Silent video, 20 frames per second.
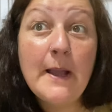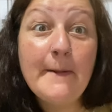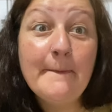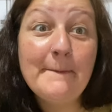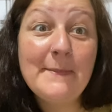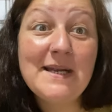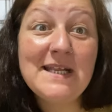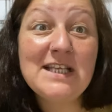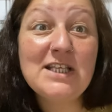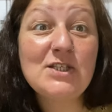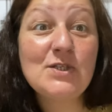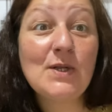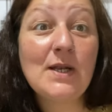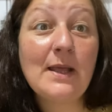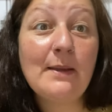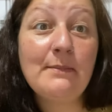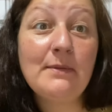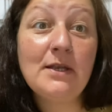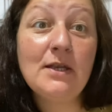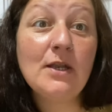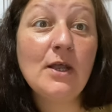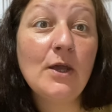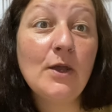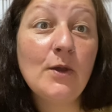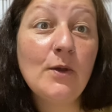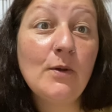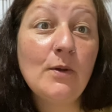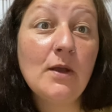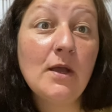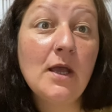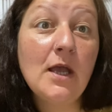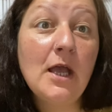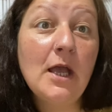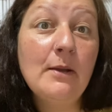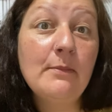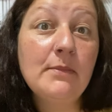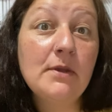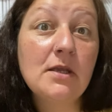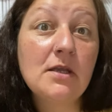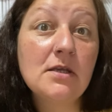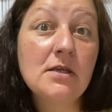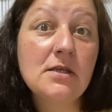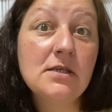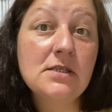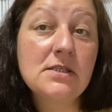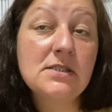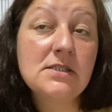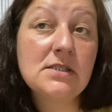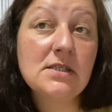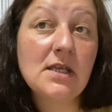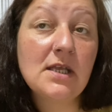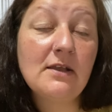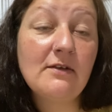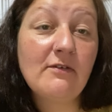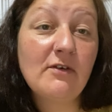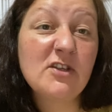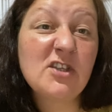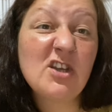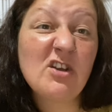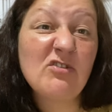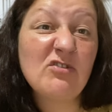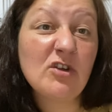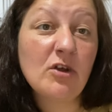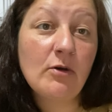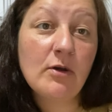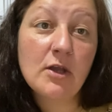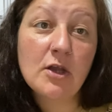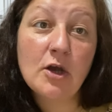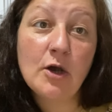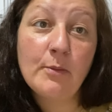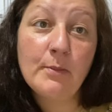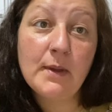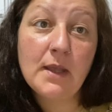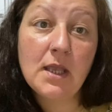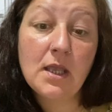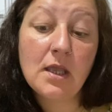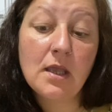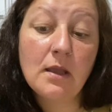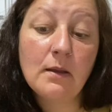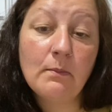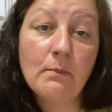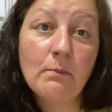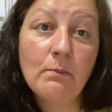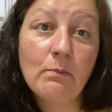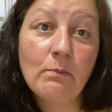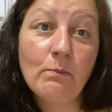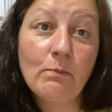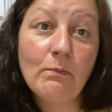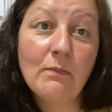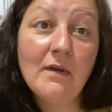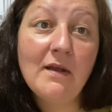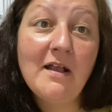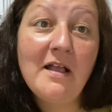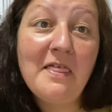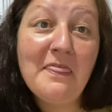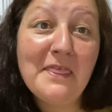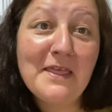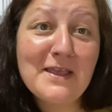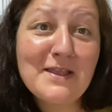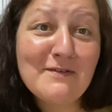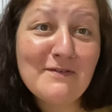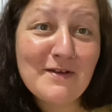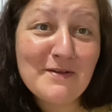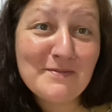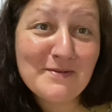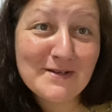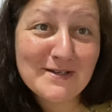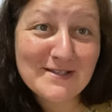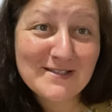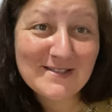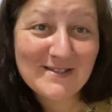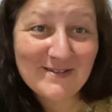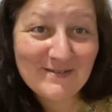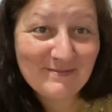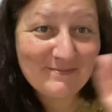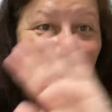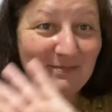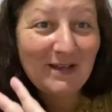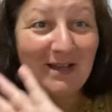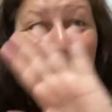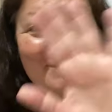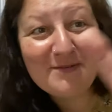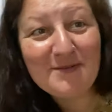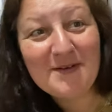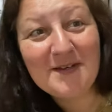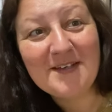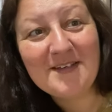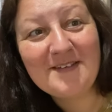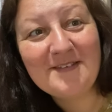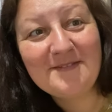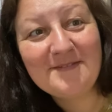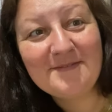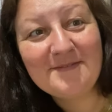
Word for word: please do let me know because if I don't know, I can't make it. Thank you very much. Bye, everyone.